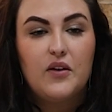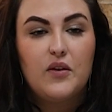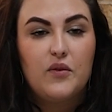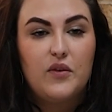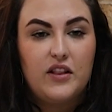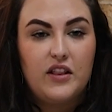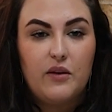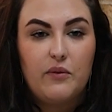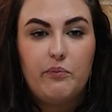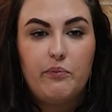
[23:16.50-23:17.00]

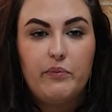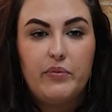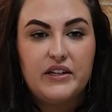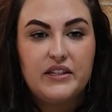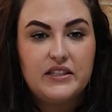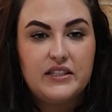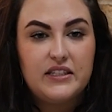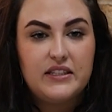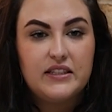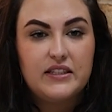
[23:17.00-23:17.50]
With a
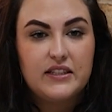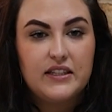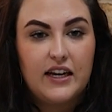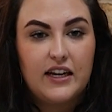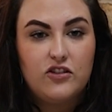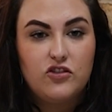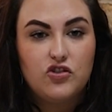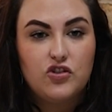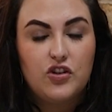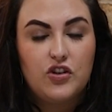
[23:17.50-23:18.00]
busy
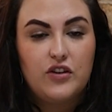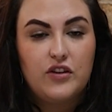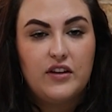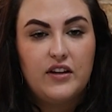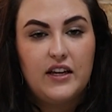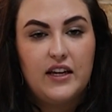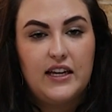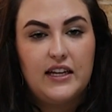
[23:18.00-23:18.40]
schedule,